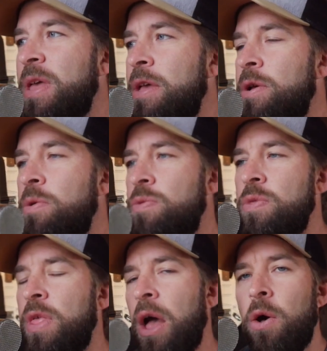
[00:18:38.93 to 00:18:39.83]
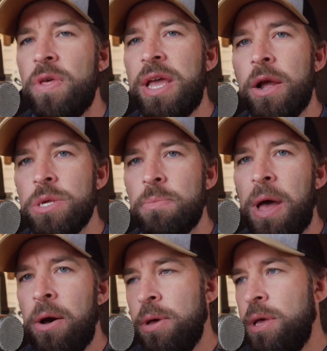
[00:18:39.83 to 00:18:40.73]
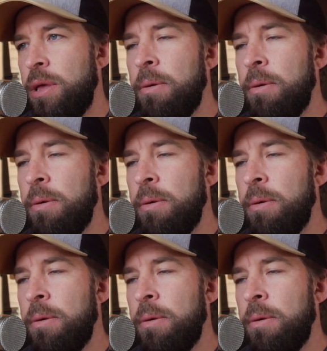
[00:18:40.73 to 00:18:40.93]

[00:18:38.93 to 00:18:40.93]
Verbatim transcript: it, that only cares about